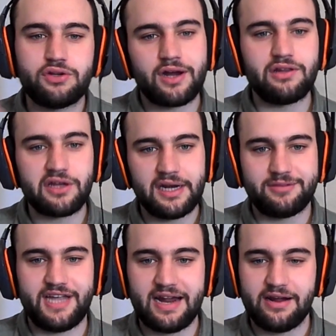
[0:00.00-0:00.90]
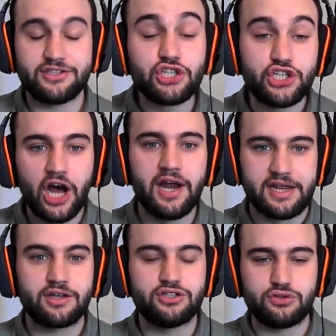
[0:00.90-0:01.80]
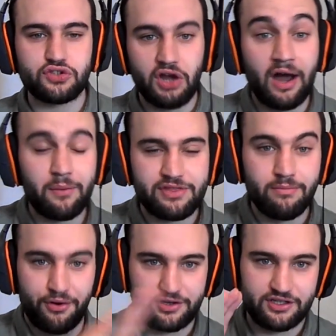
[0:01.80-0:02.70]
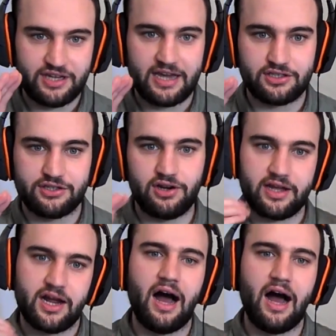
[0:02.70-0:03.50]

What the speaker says: you kind of look at Liberty Hangout, it's a journey, because you start with the monarchist taste, and you're like,